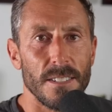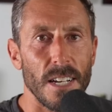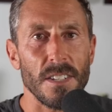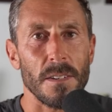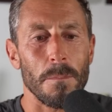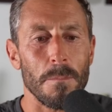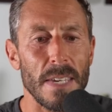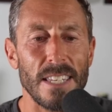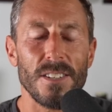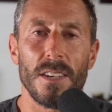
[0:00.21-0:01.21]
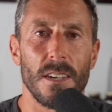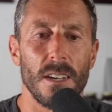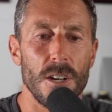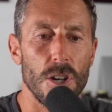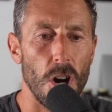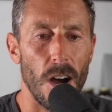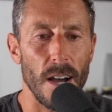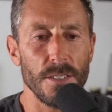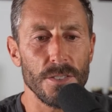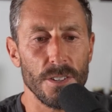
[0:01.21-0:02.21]
doesn't meat
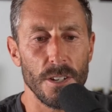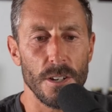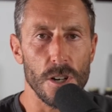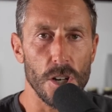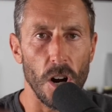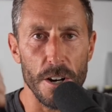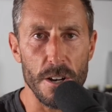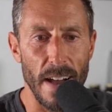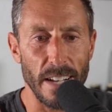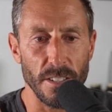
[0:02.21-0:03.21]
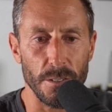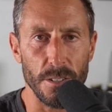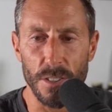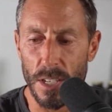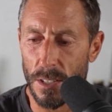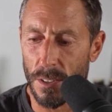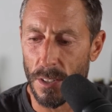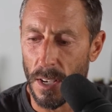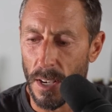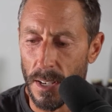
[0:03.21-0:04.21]
cause cardiovascular disease,
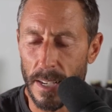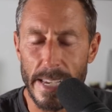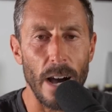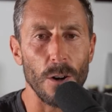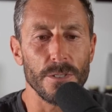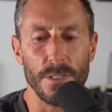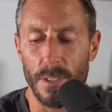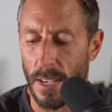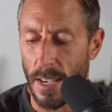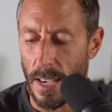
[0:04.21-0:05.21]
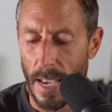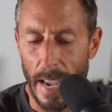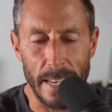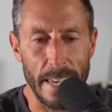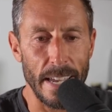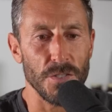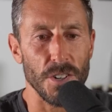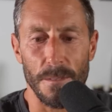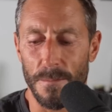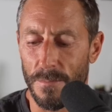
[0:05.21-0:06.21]
gout, and cancer?